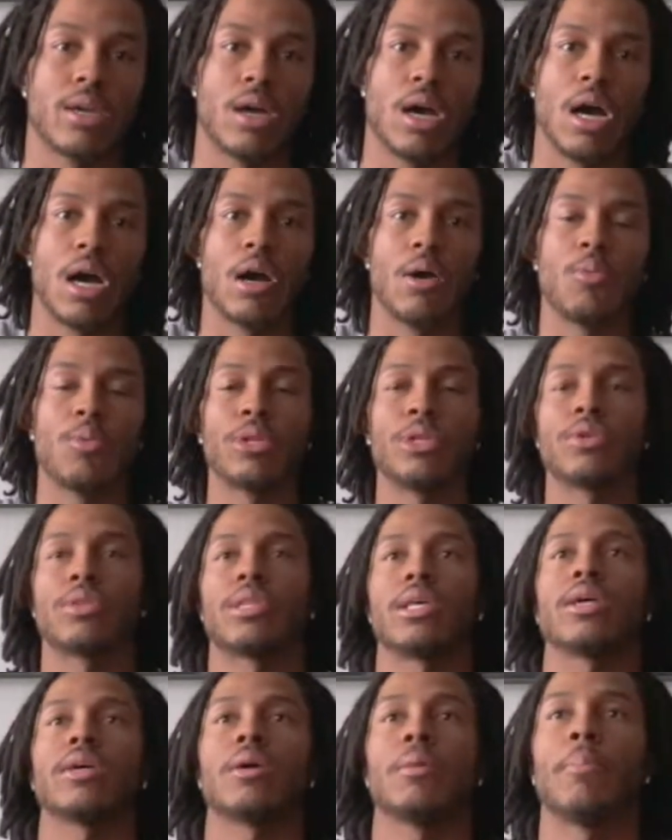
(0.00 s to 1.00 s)
When you
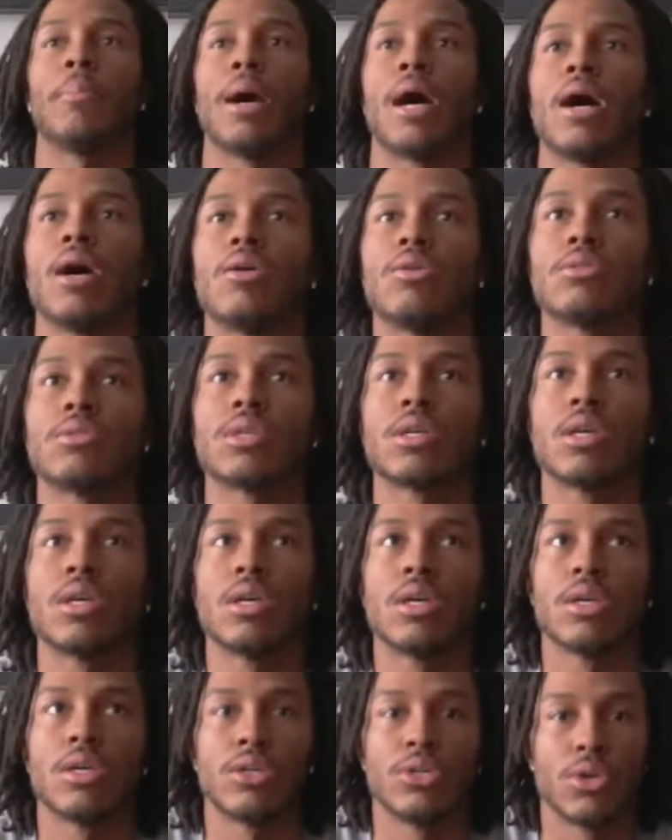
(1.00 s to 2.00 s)
think about
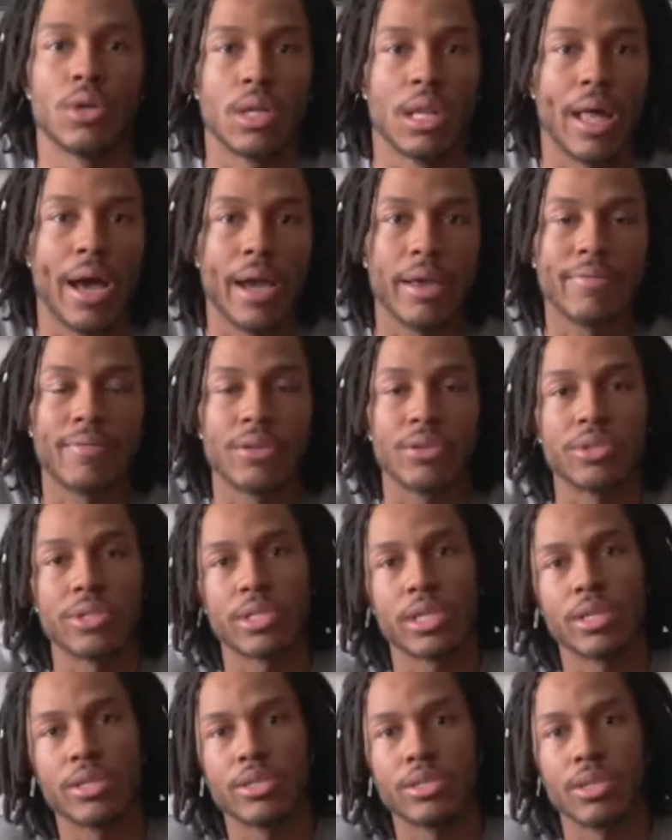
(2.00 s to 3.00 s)
your life and you
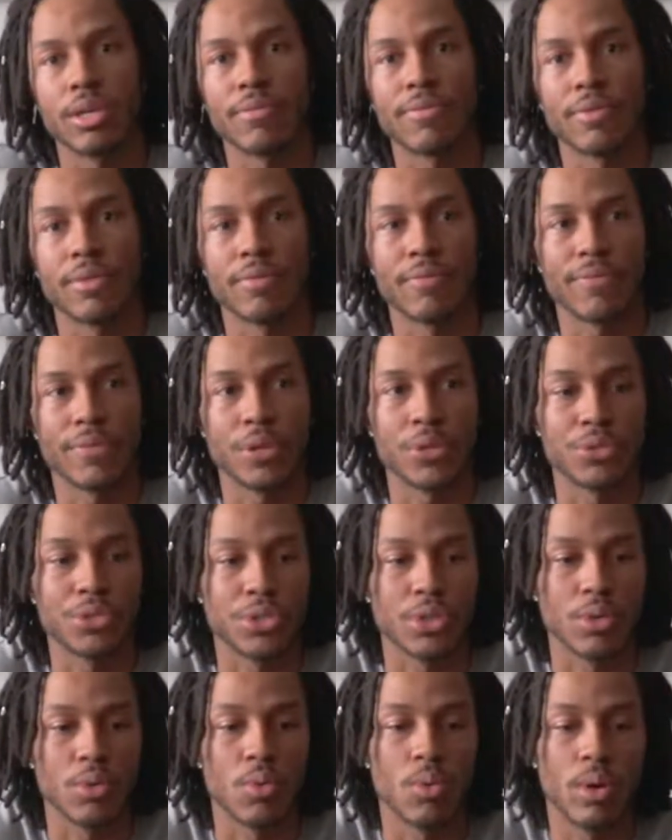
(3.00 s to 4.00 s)
see yourself in the
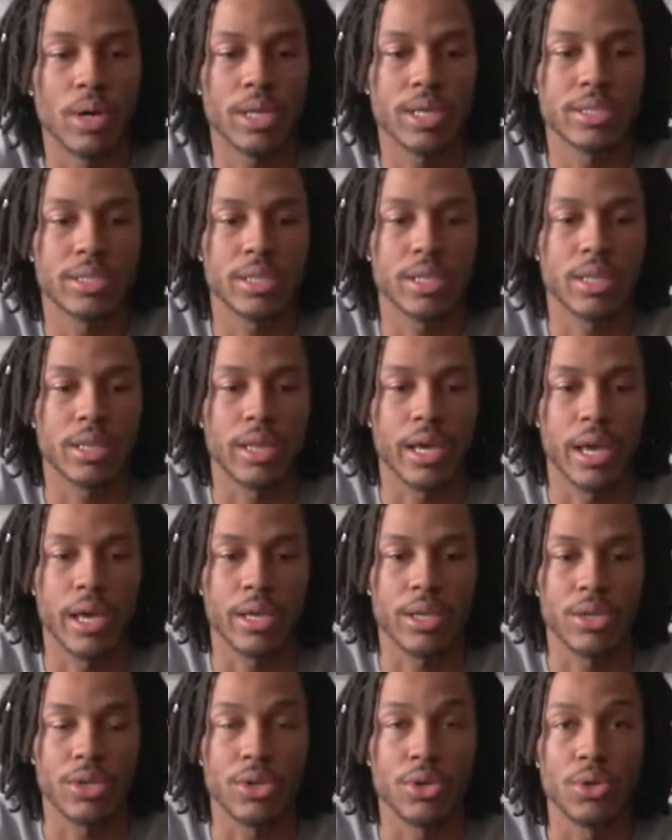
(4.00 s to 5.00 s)
future, what is it
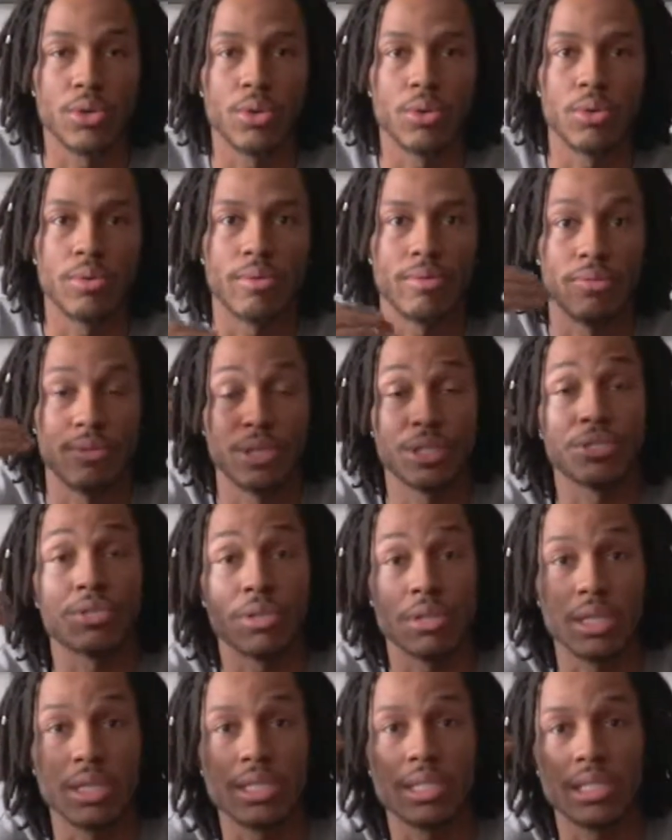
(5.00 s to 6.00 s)
that you
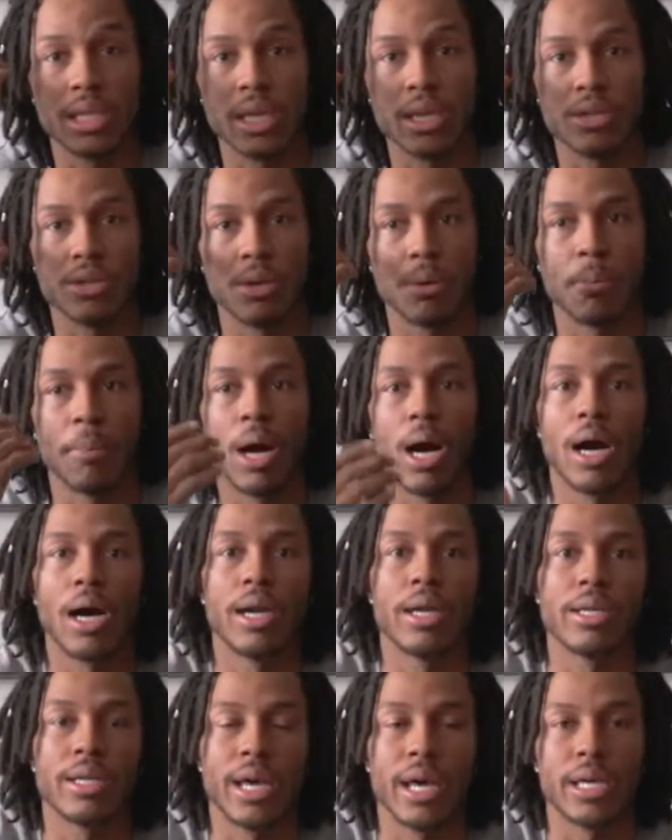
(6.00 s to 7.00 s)
visually see in your
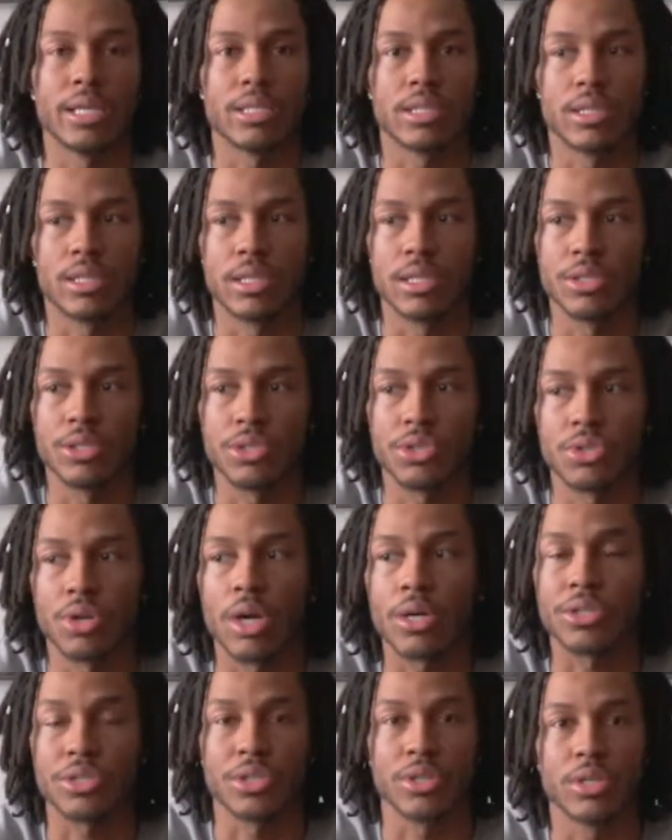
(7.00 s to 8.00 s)
mind as the
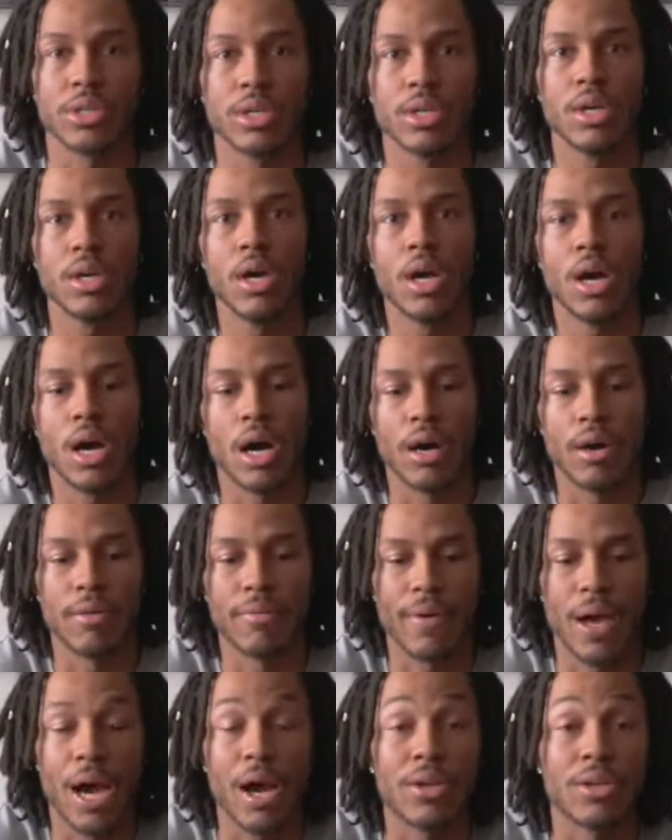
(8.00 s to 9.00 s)
structure
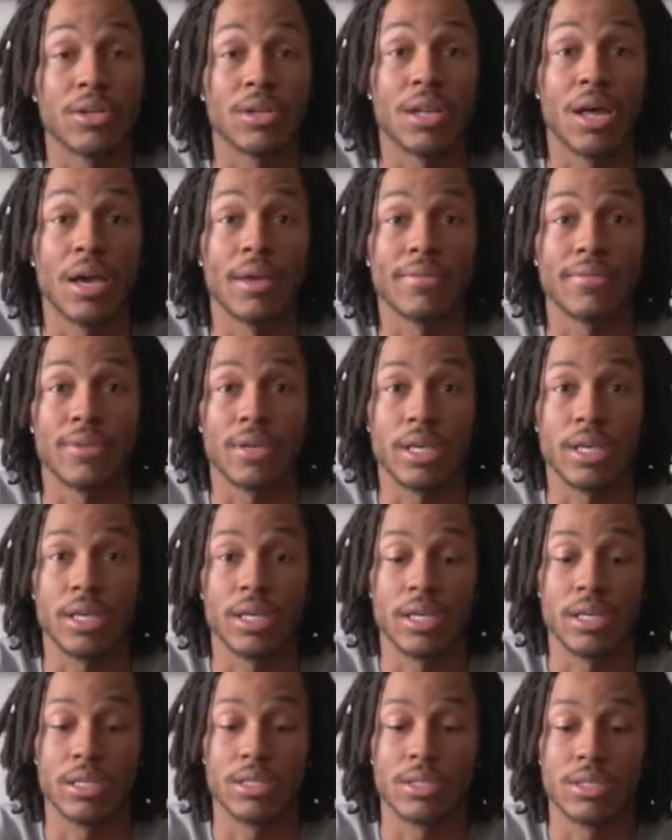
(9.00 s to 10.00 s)
of how your life
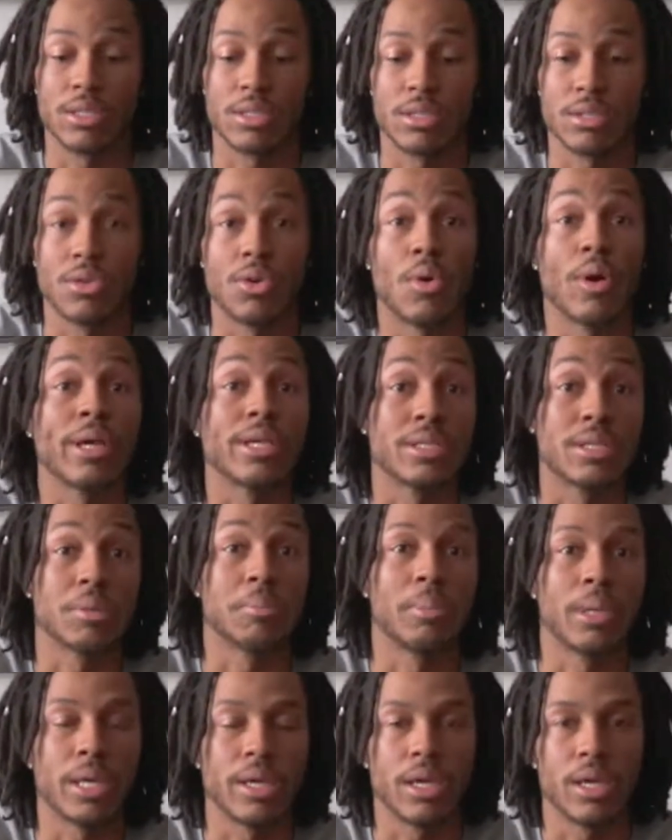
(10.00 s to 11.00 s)
is going to
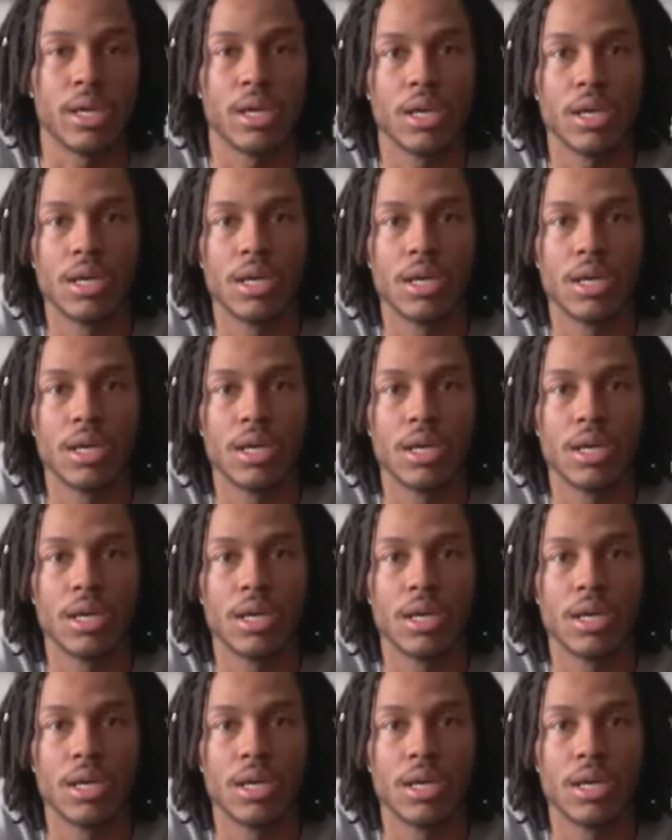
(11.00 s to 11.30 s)
be?